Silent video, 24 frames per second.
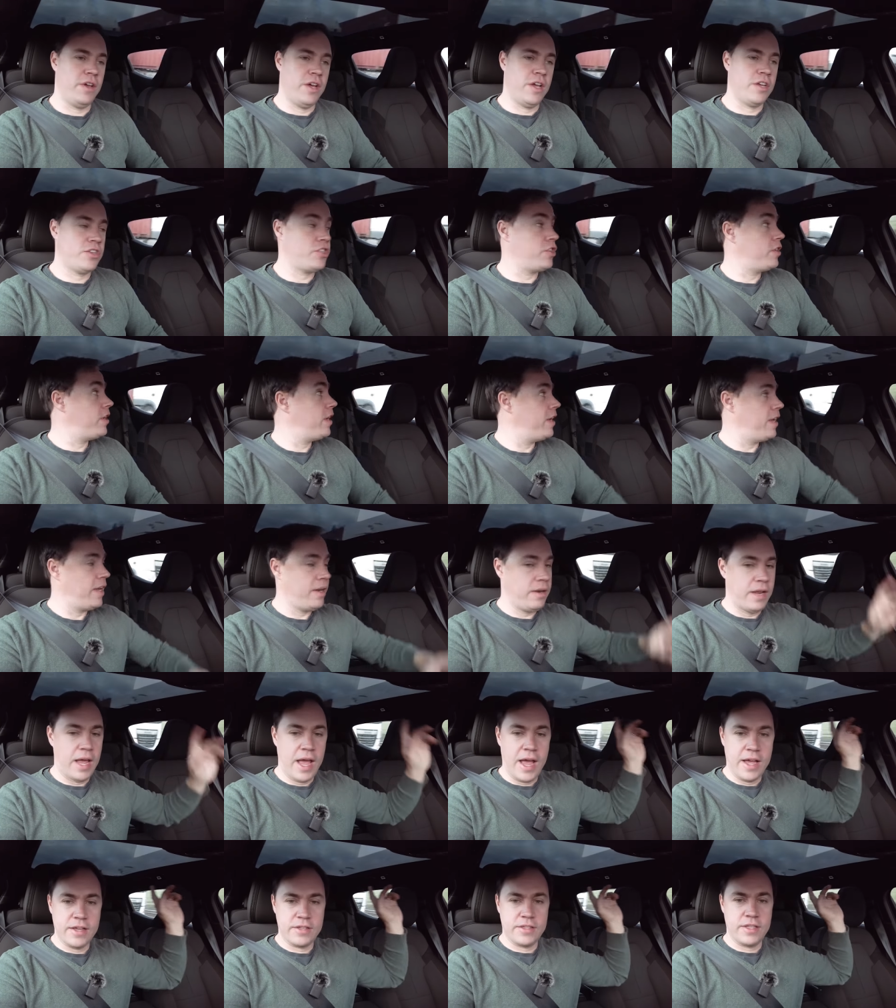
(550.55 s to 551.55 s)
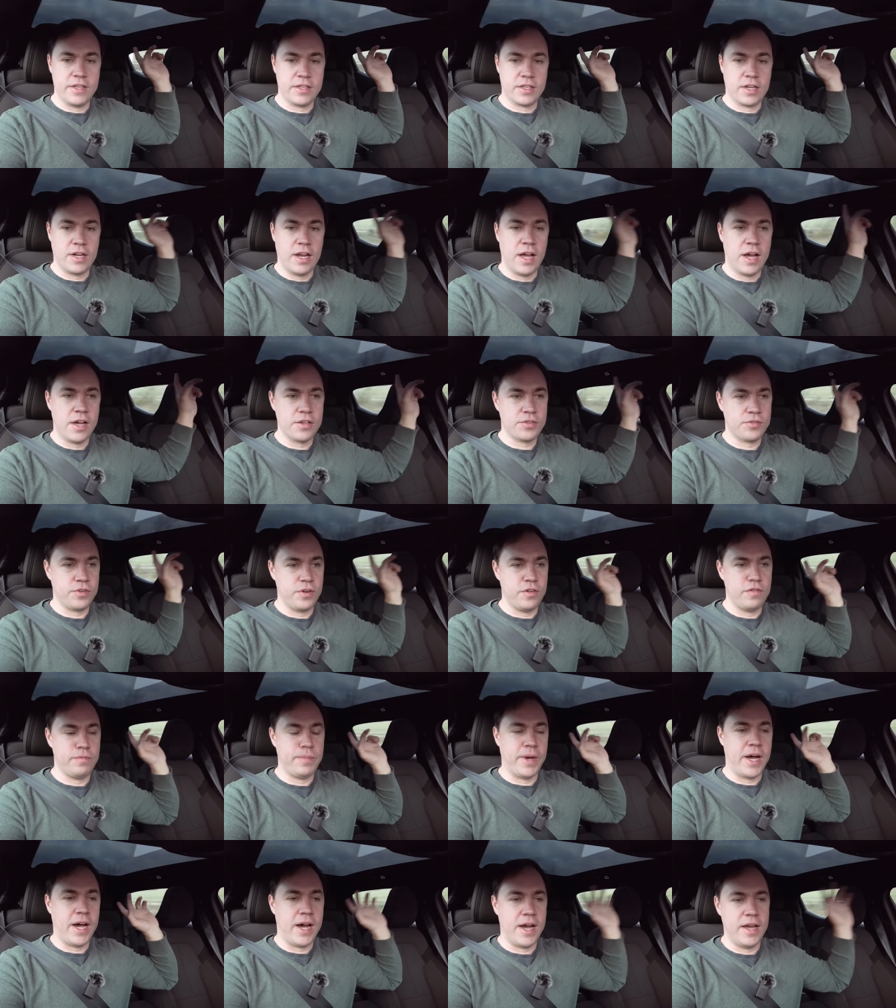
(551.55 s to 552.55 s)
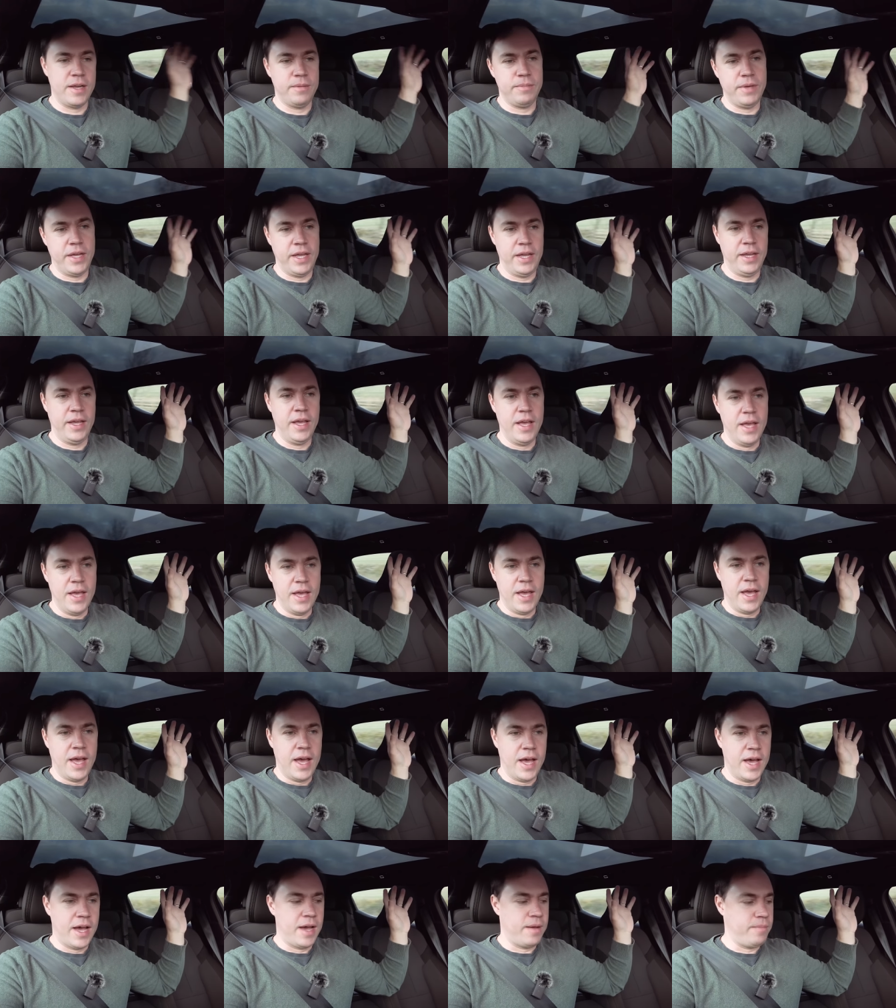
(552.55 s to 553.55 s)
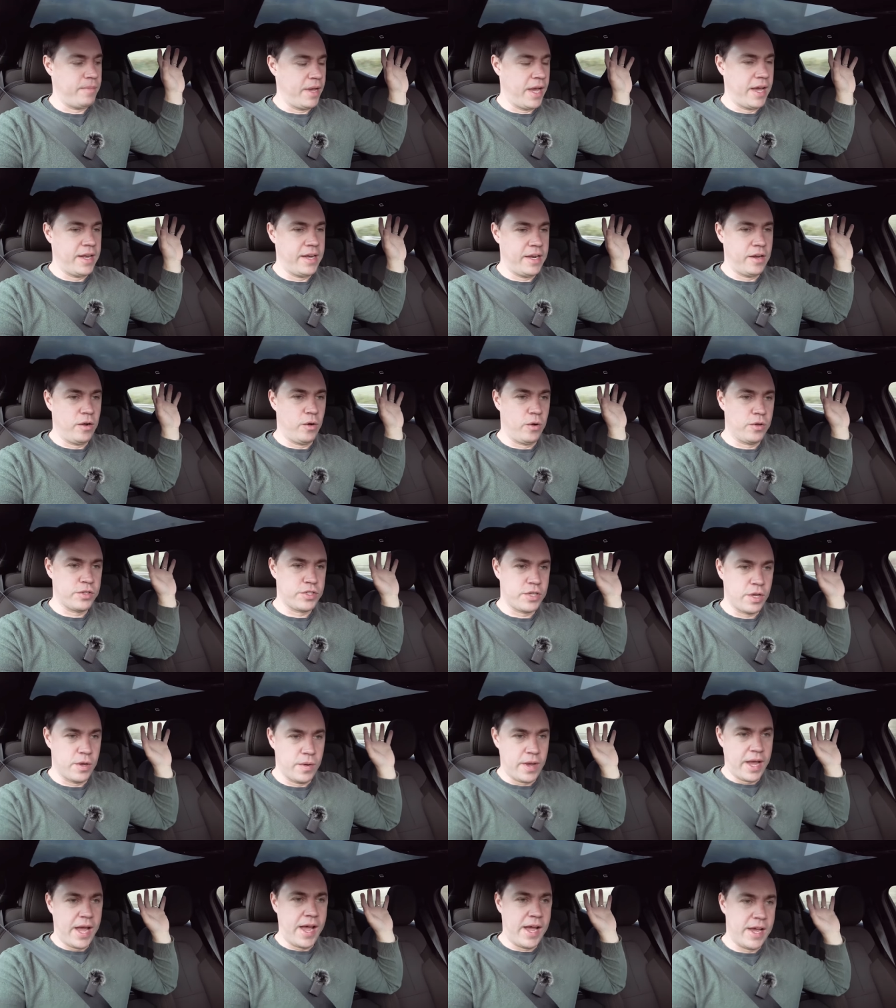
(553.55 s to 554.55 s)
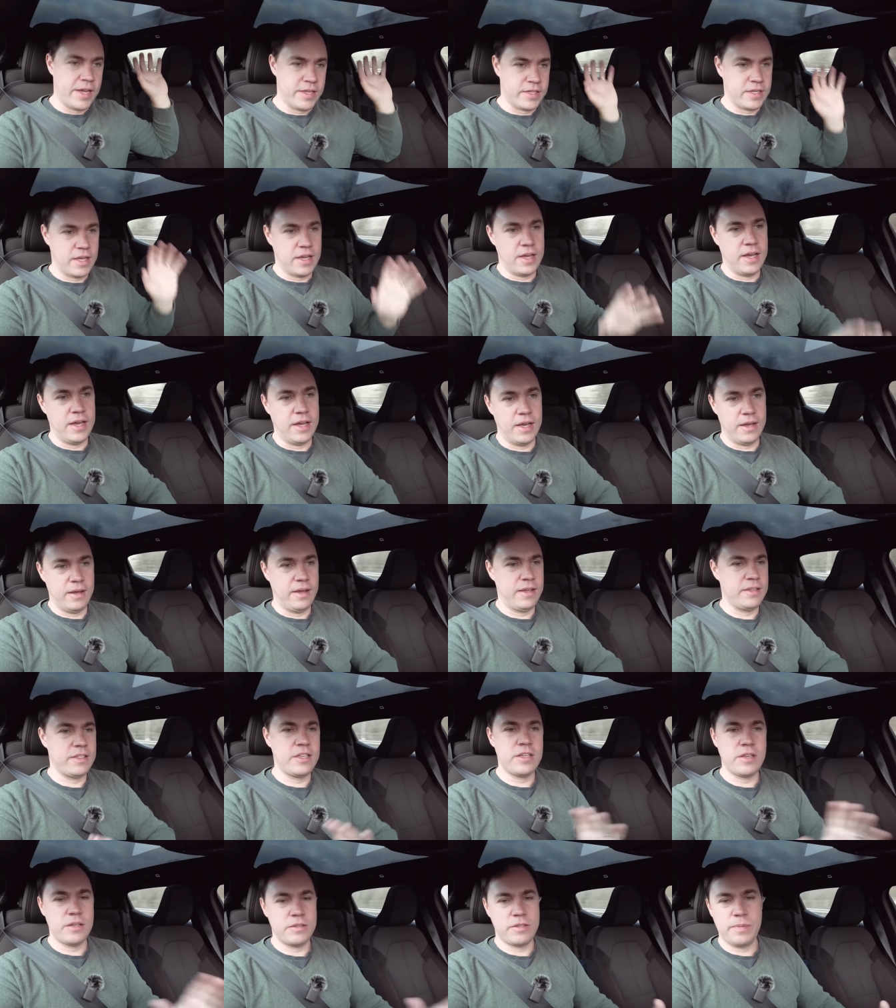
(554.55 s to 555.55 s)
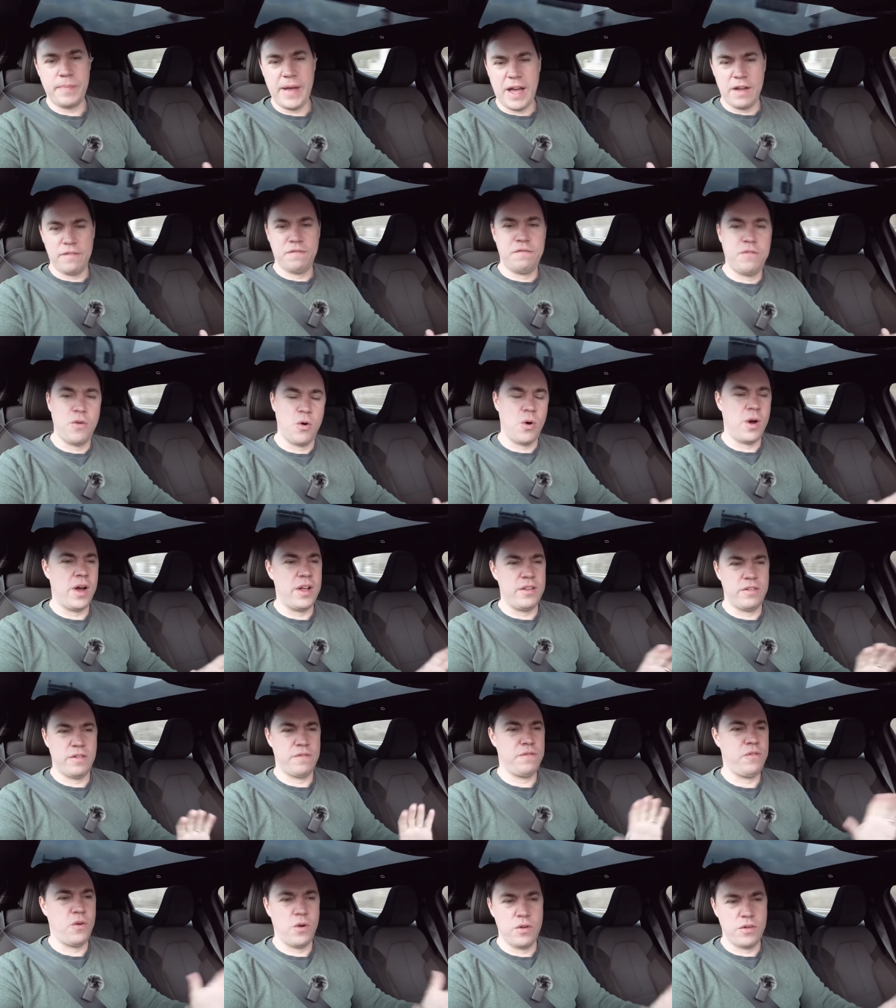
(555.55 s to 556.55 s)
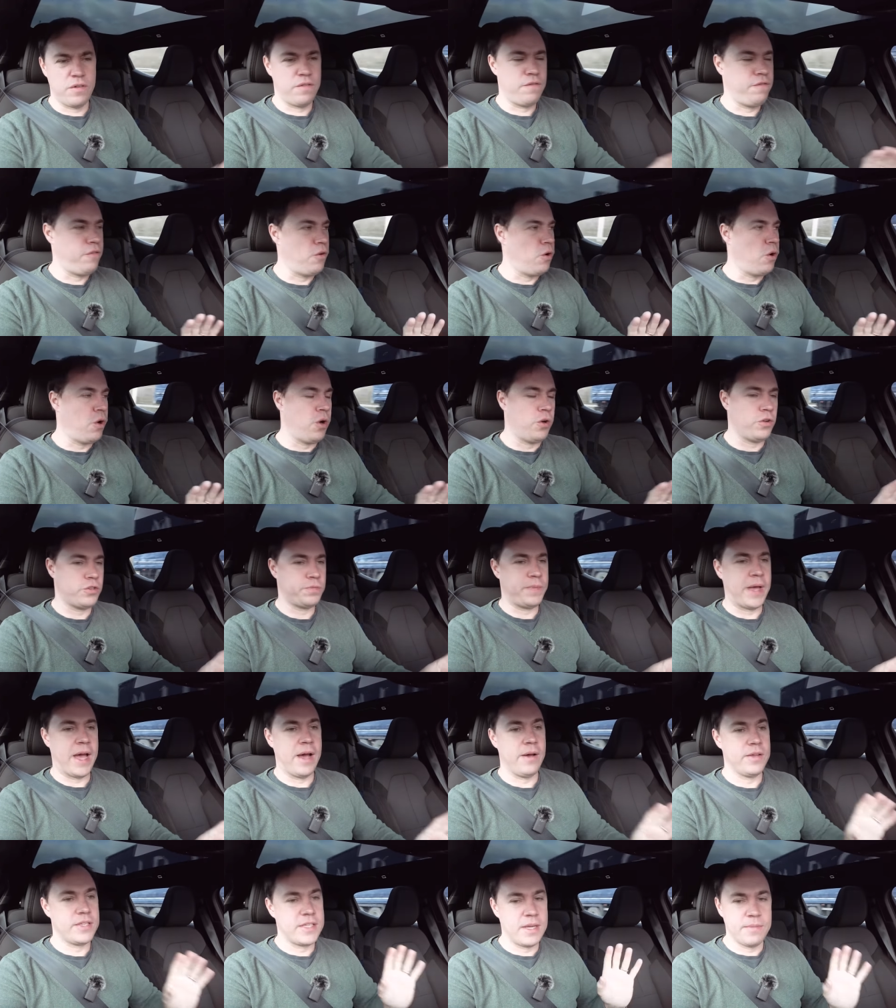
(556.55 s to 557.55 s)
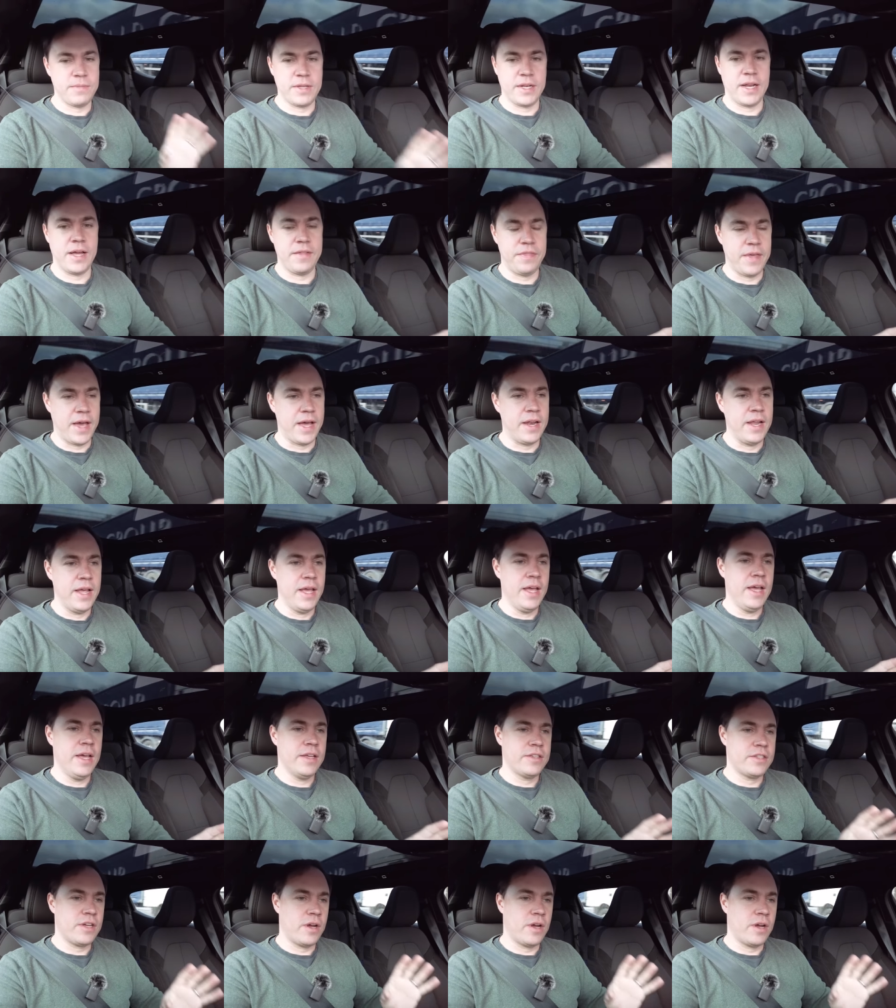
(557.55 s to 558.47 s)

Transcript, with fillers: version, and it has this glass roof behind me, um, and it also has uh, it's, it's about four hundred, four hundred four horsepower, something like that.